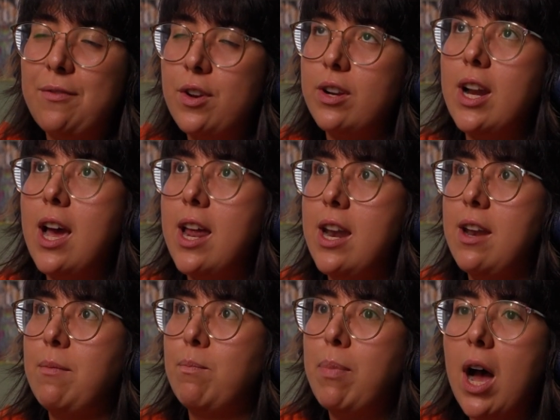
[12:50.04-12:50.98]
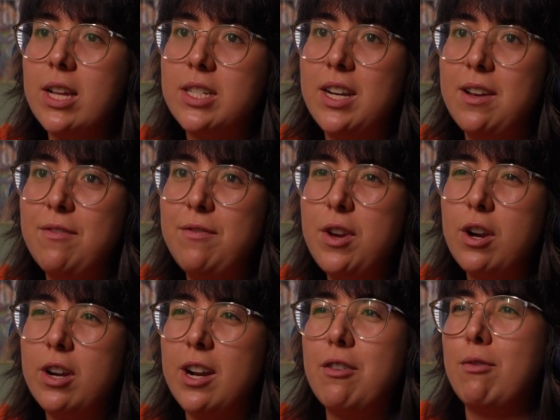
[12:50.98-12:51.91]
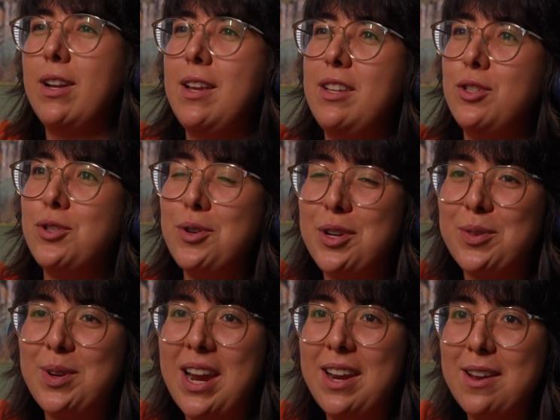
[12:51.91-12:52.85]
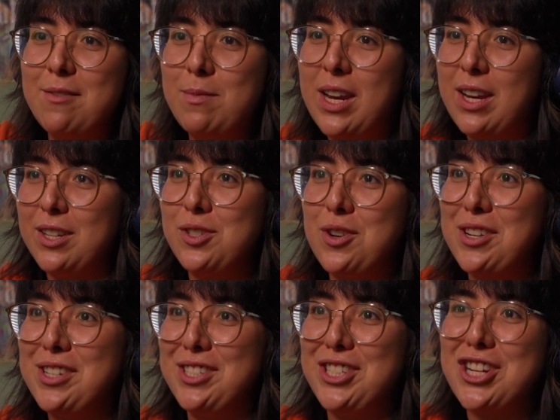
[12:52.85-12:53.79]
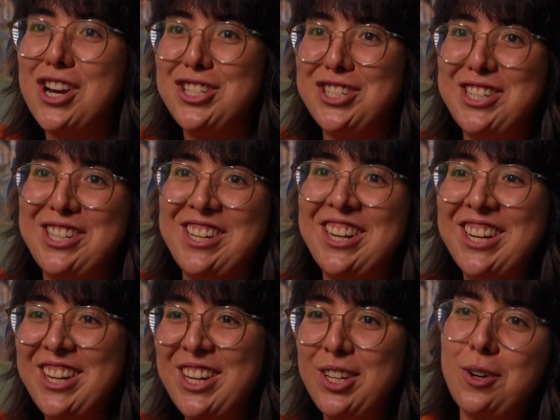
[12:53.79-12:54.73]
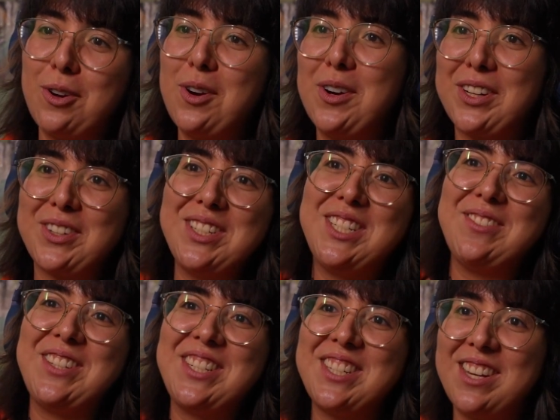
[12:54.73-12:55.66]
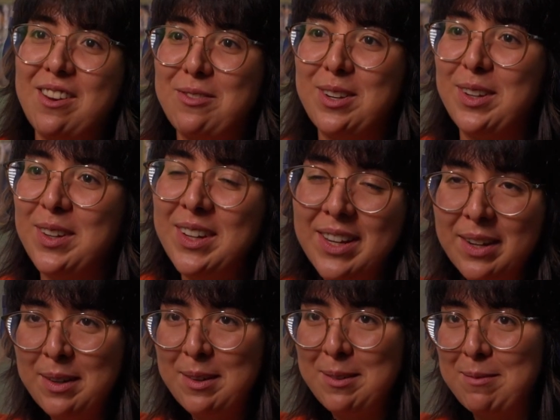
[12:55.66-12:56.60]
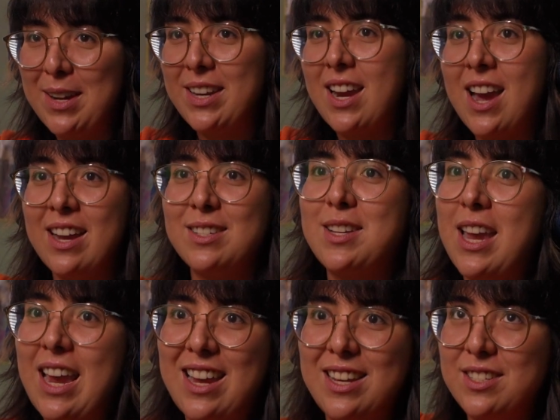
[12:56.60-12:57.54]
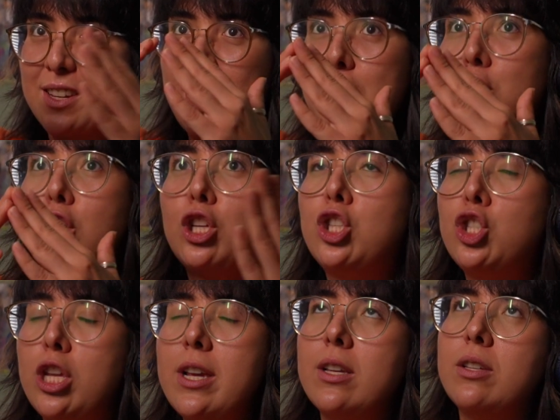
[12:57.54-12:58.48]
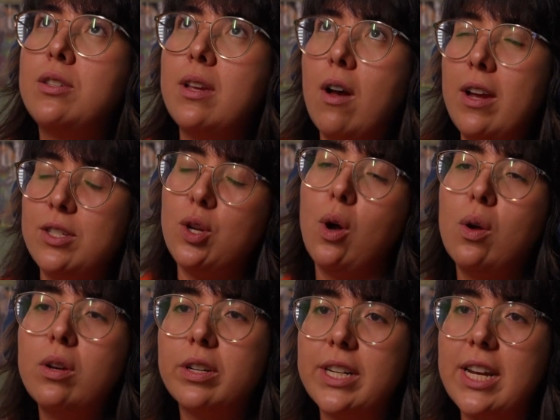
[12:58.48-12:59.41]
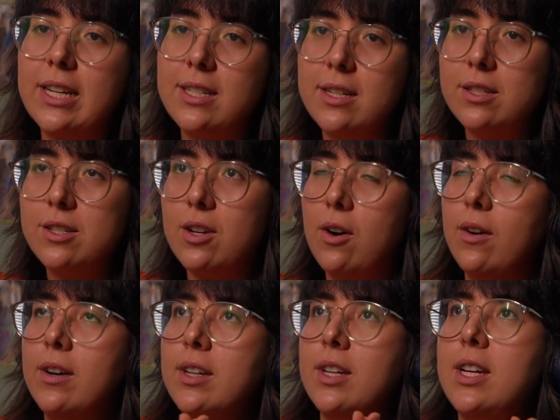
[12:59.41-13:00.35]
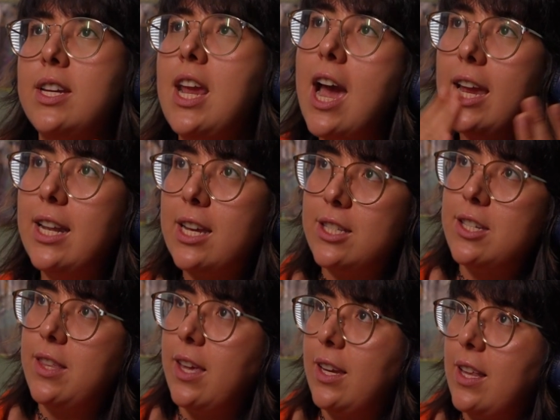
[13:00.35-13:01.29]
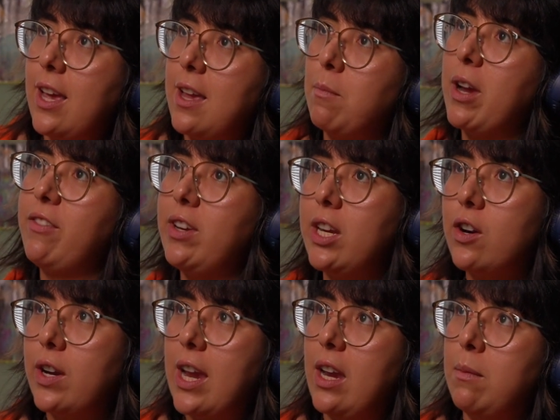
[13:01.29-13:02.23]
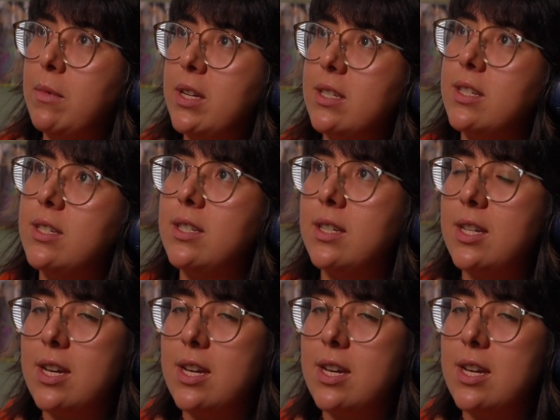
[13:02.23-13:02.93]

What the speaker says: you're not positive, you're not really too creative because you're judging your own creativity, I feel. But yeah, it's like it's all connected. So yeah, I like to think that my video game is